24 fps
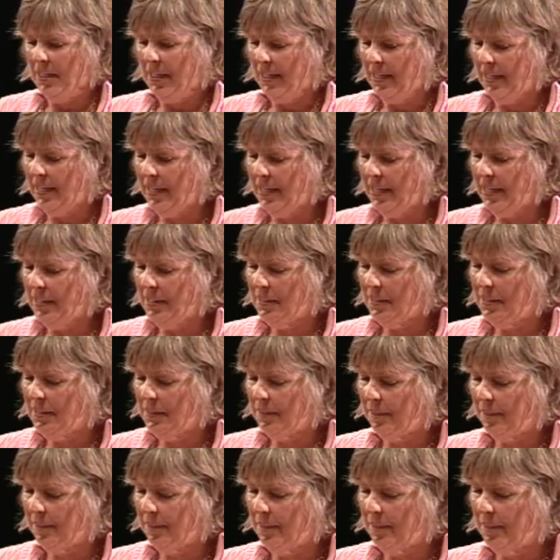
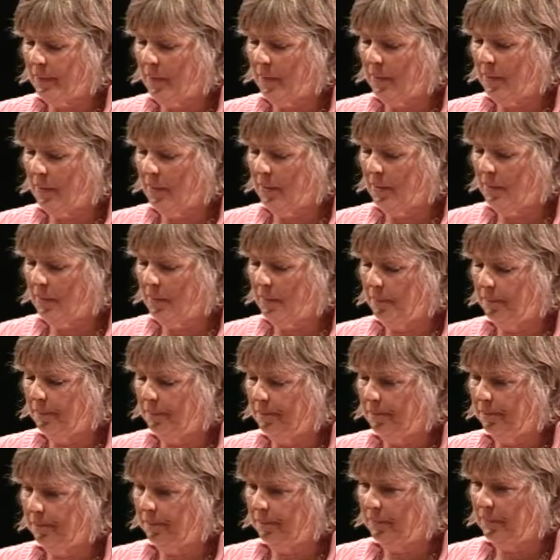And
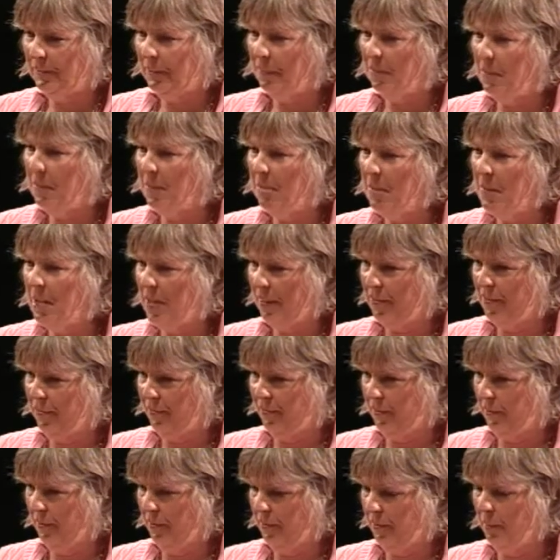some of the
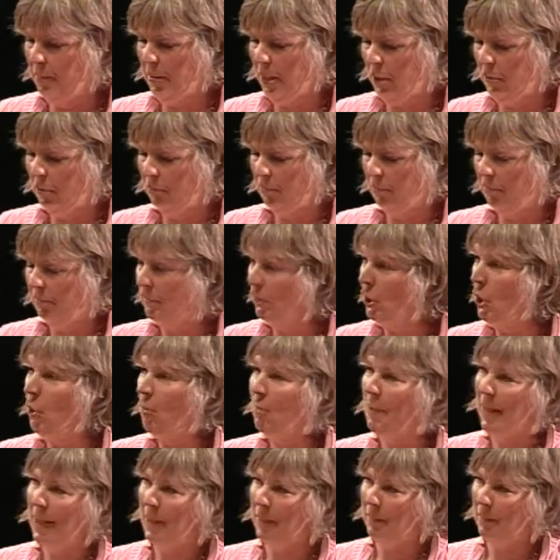myths about low back